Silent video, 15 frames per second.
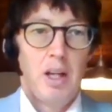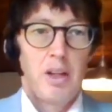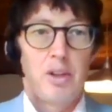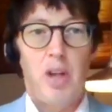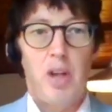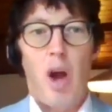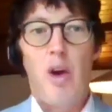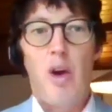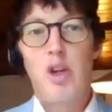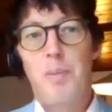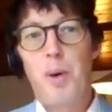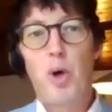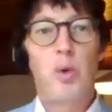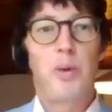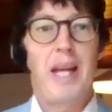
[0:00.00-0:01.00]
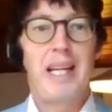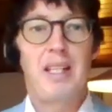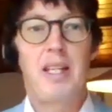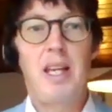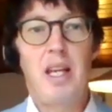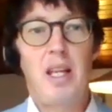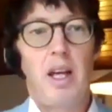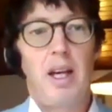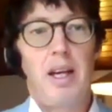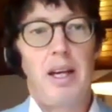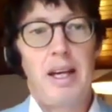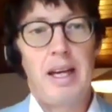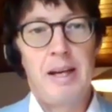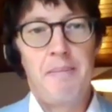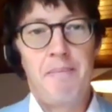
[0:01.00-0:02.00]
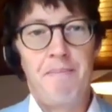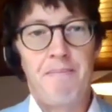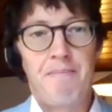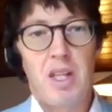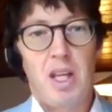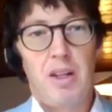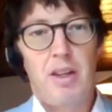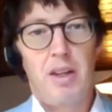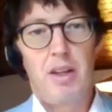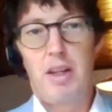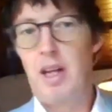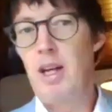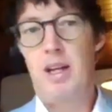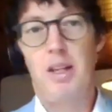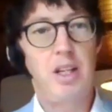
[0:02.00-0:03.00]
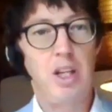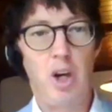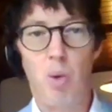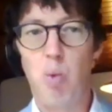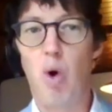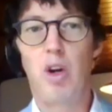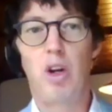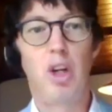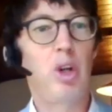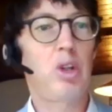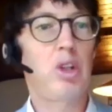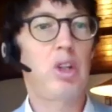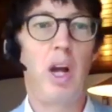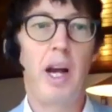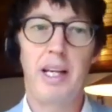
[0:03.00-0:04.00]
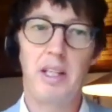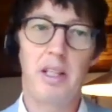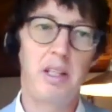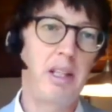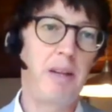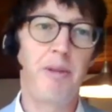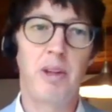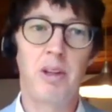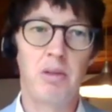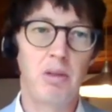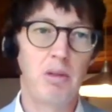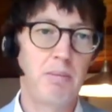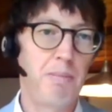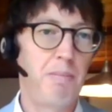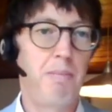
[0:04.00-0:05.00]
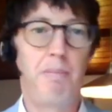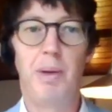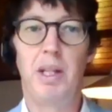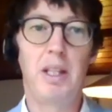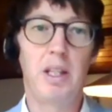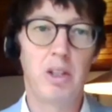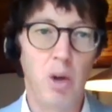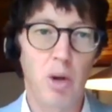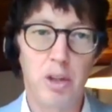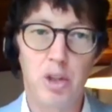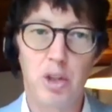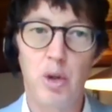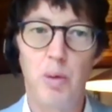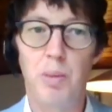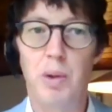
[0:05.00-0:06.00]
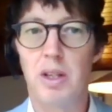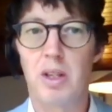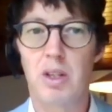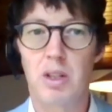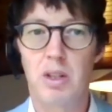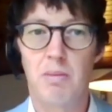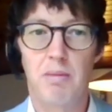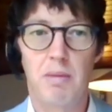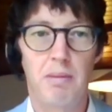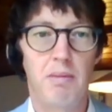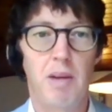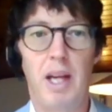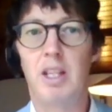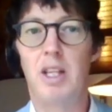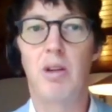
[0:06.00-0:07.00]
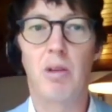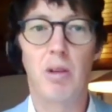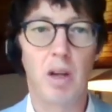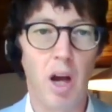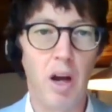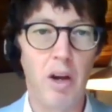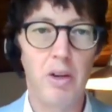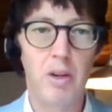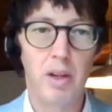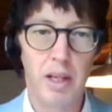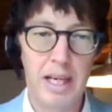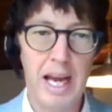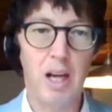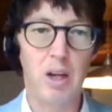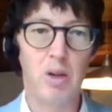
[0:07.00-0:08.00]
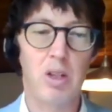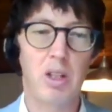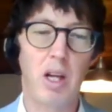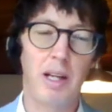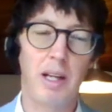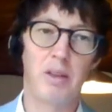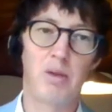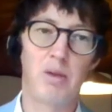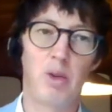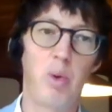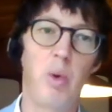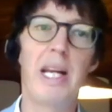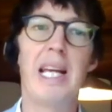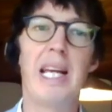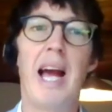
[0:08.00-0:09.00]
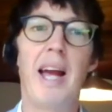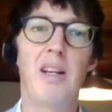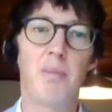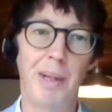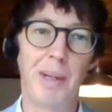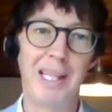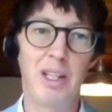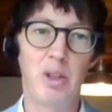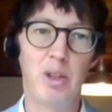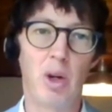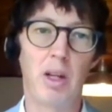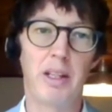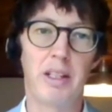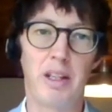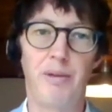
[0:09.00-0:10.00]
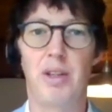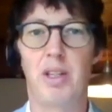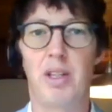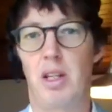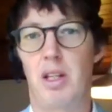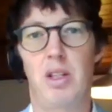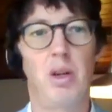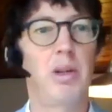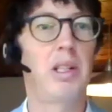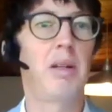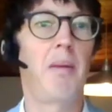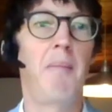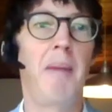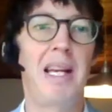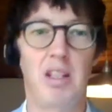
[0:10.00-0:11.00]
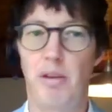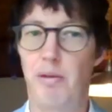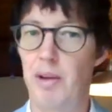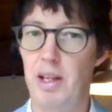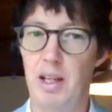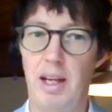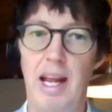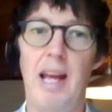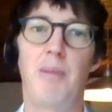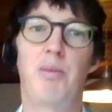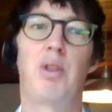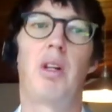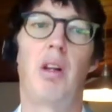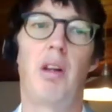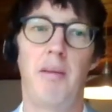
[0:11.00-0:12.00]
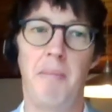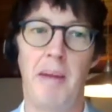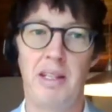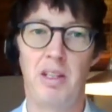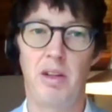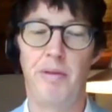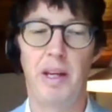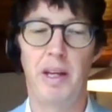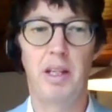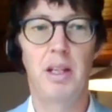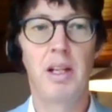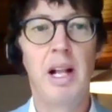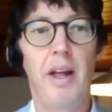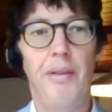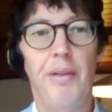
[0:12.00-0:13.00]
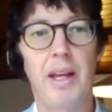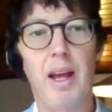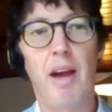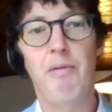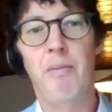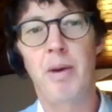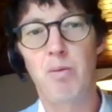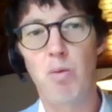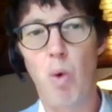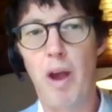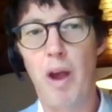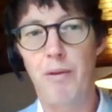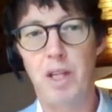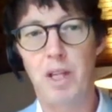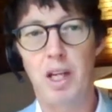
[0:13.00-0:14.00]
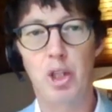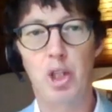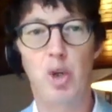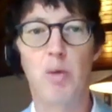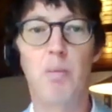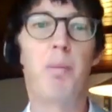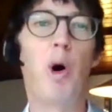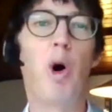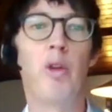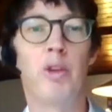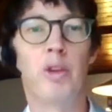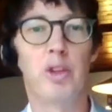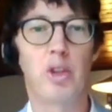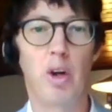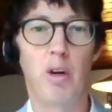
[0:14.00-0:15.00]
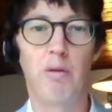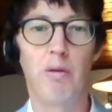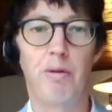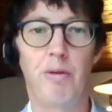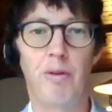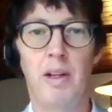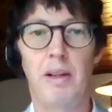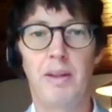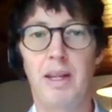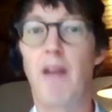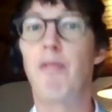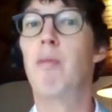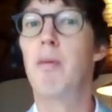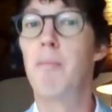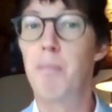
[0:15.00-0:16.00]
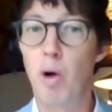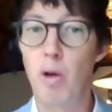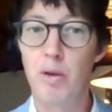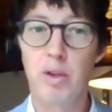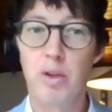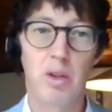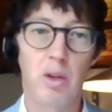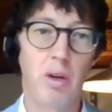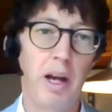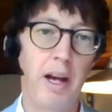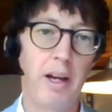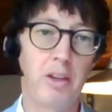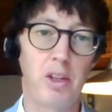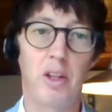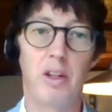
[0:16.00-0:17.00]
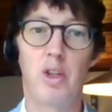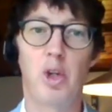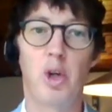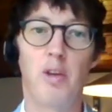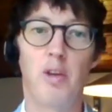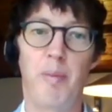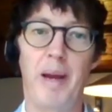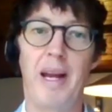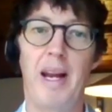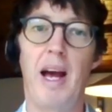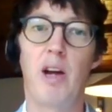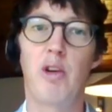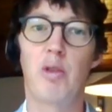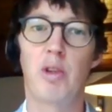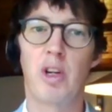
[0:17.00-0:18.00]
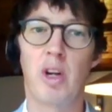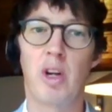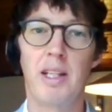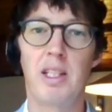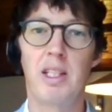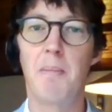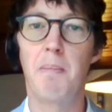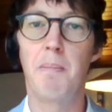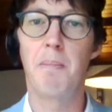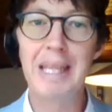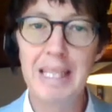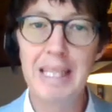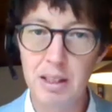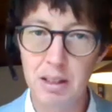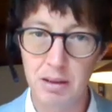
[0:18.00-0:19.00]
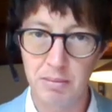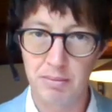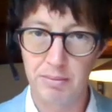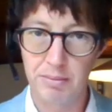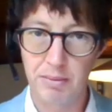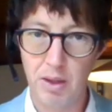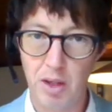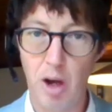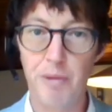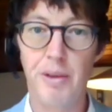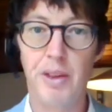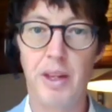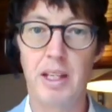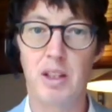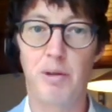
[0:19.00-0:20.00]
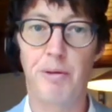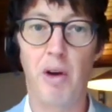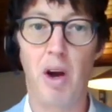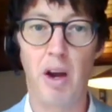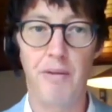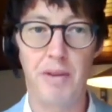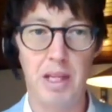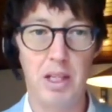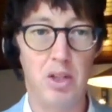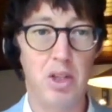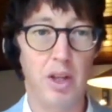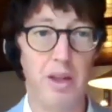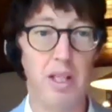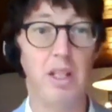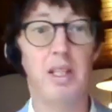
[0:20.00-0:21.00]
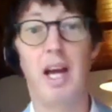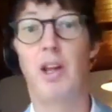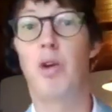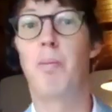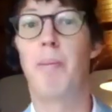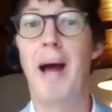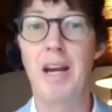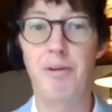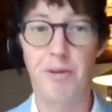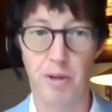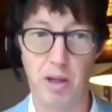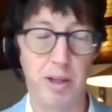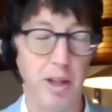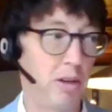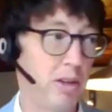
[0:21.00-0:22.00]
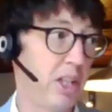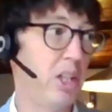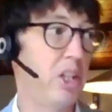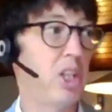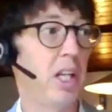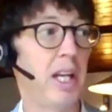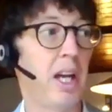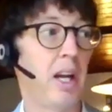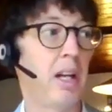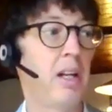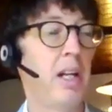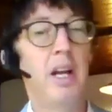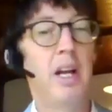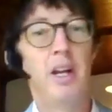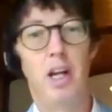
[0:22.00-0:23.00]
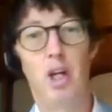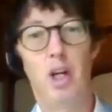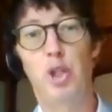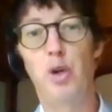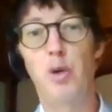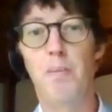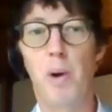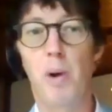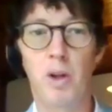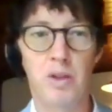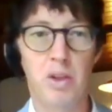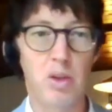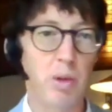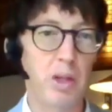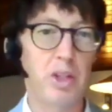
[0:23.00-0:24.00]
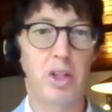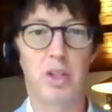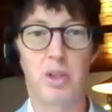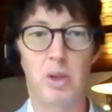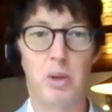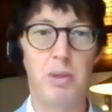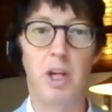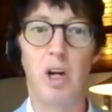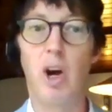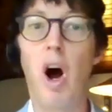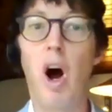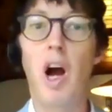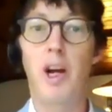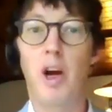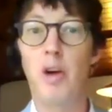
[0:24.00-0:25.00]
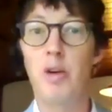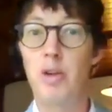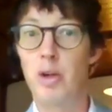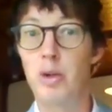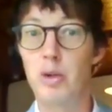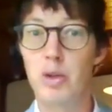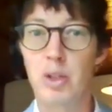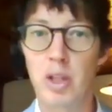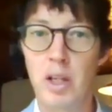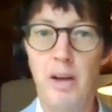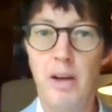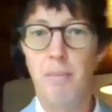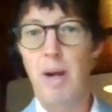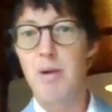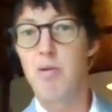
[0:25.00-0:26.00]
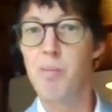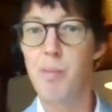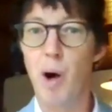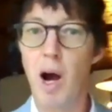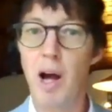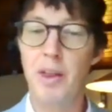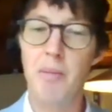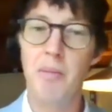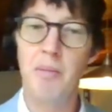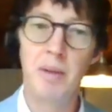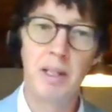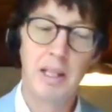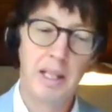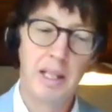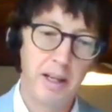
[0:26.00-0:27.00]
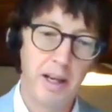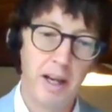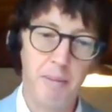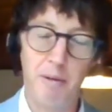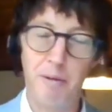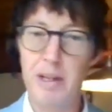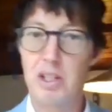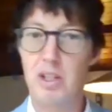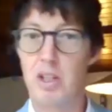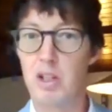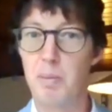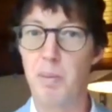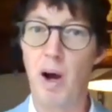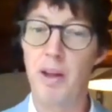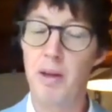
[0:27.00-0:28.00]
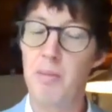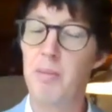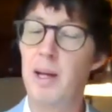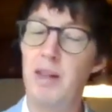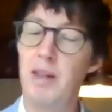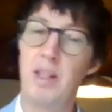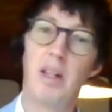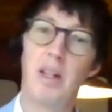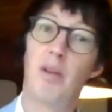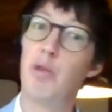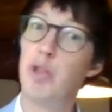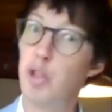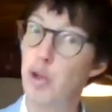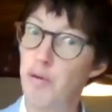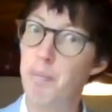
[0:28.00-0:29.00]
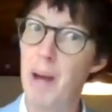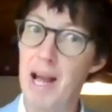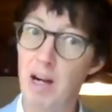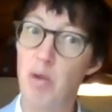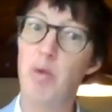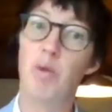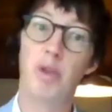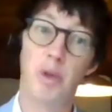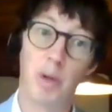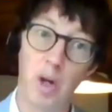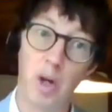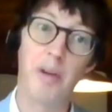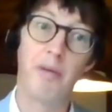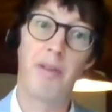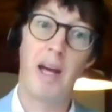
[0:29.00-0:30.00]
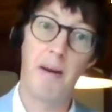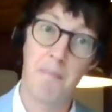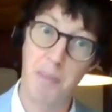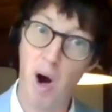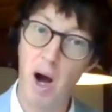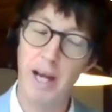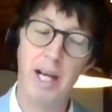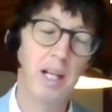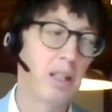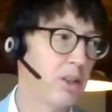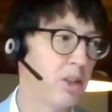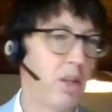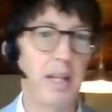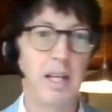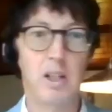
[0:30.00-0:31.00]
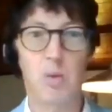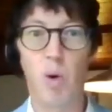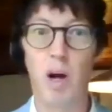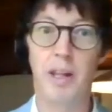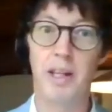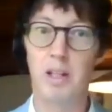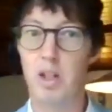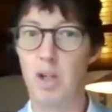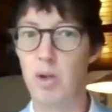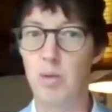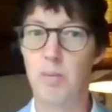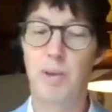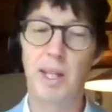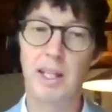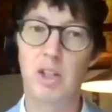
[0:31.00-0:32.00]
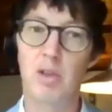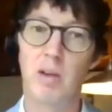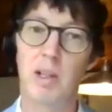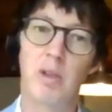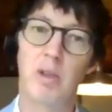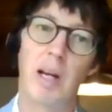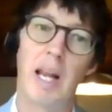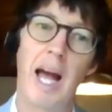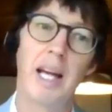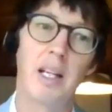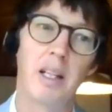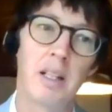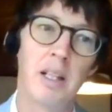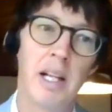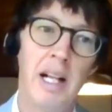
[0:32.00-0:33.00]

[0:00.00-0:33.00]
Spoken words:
So you put all that together, you know, what looks like a $7 billion surplus a year ago now looks like a $28 billion deficit. So it's a massive hit, an absolutely massive hit. The government will have to issue government bonds to the tune of about 190 billion over the next 5 years. So this is how they'll pay for it. They're essentially going to issue bonds, which is, you know, IOUs. People buy them, investors buy them, and the Reserve Bank will do a lot of that buying. So that's why these two things are interrelated.